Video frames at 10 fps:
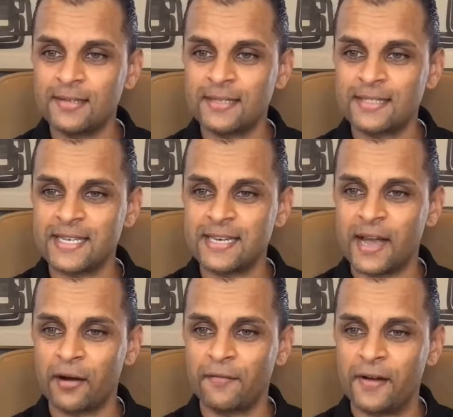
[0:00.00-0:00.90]
let's see,
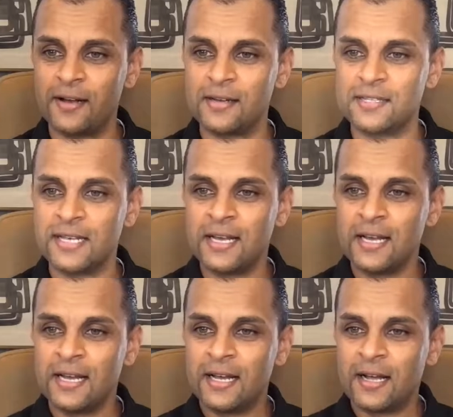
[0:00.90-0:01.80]
Niagara Falls,
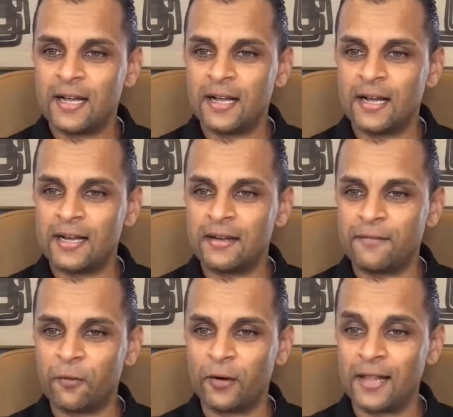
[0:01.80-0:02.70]

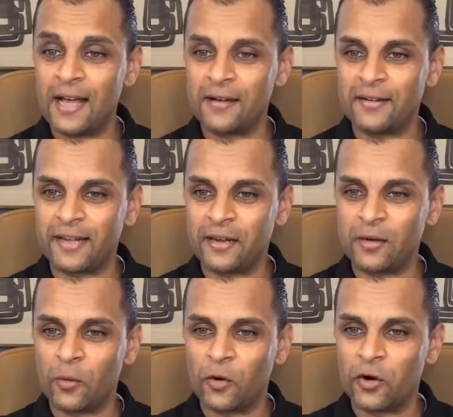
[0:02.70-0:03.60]
Fort
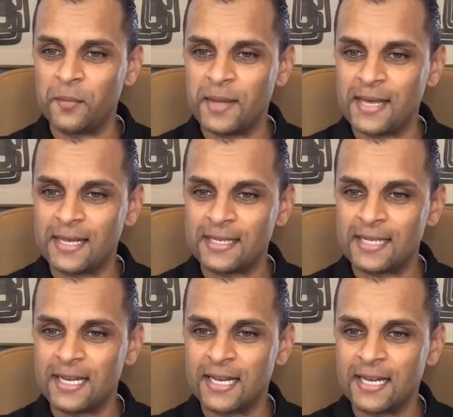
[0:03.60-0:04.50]
Lauderdale, Ormond,
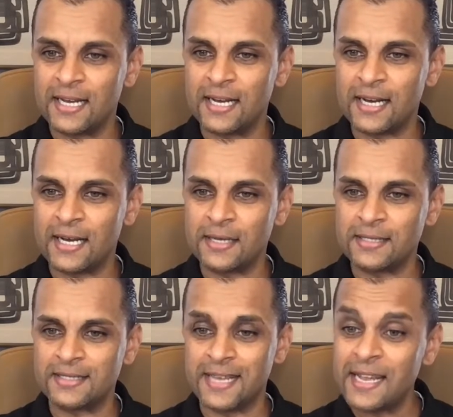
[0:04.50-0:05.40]

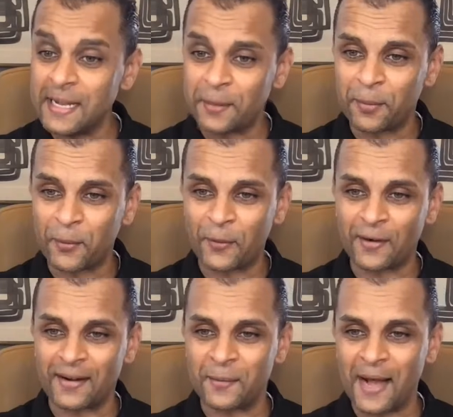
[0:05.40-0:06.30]

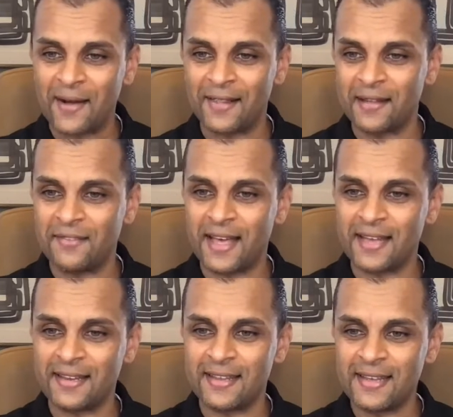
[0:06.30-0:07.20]
Singapore. Wow, I love
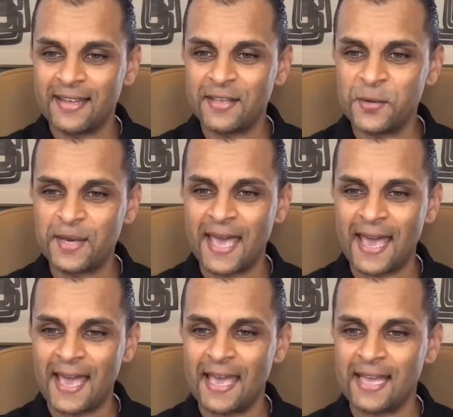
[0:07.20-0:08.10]
that.
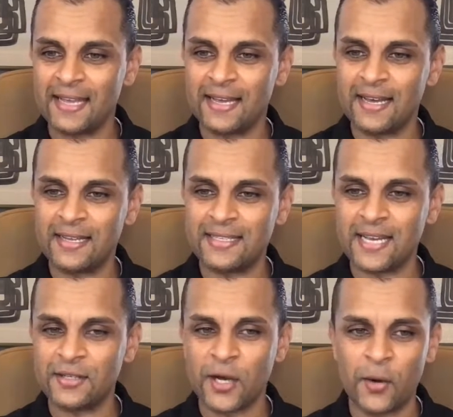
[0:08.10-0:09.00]
UK,
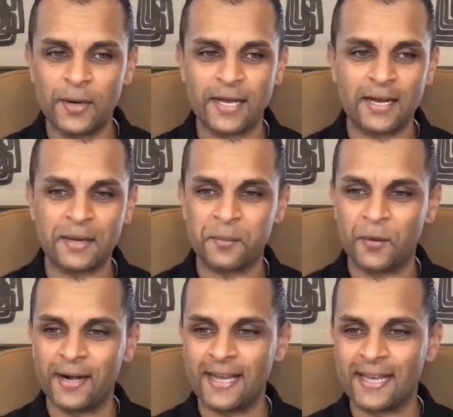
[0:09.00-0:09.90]
Daytona, good
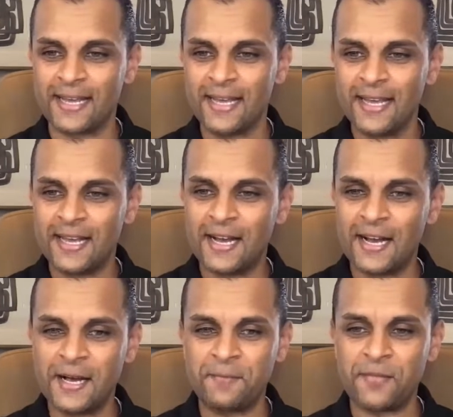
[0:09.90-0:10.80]
morning.
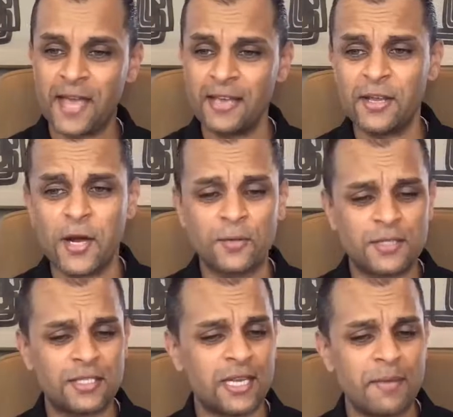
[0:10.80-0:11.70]
It's
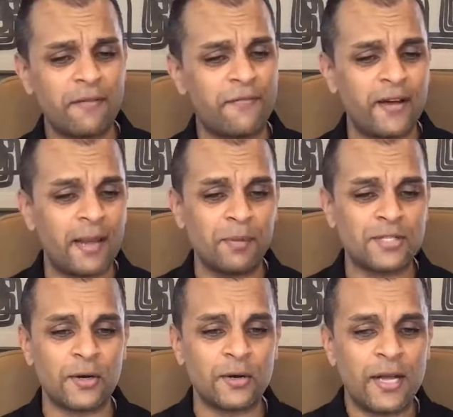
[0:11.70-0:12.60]
just gonna be a fun
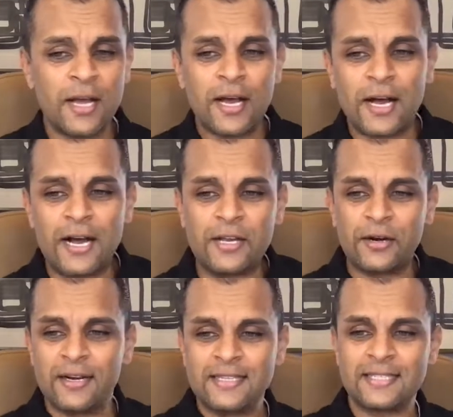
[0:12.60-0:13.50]
episode. You're gonna